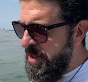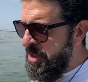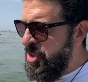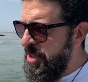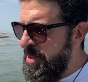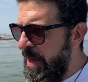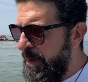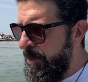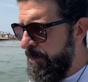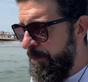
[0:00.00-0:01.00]
in the
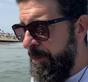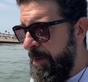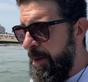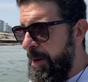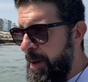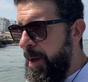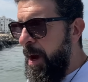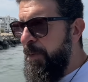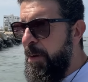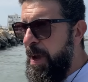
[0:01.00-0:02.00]
G7
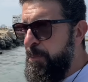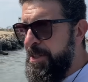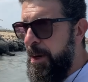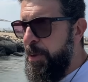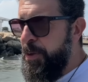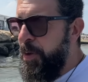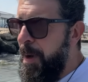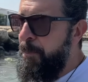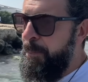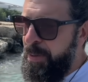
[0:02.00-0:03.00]
are very upset with
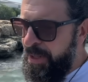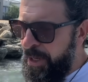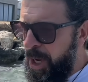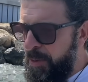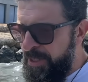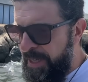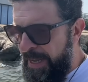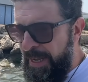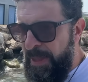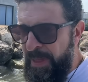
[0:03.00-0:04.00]
Trump. And Politico is
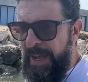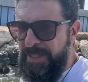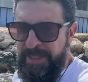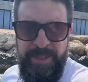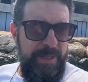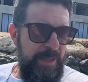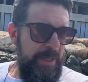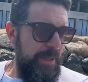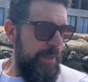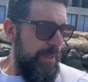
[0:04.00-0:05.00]
saying that
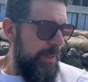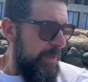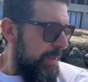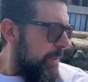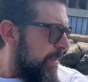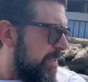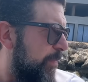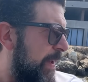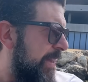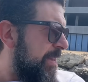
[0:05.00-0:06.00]
this
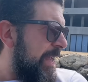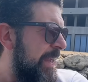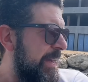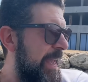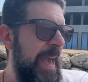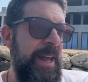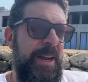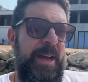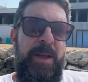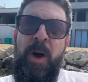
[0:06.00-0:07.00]
event in
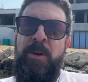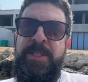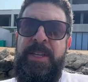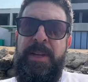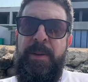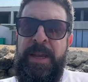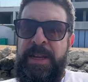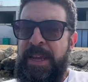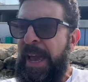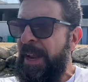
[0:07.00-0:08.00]
Canada, hosted in
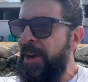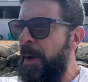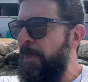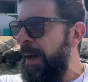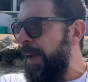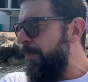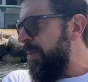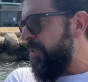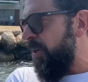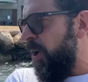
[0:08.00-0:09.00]
Canada by
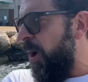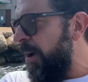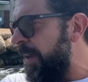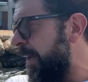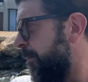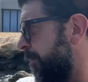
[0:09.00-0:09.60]
Mr. Carney,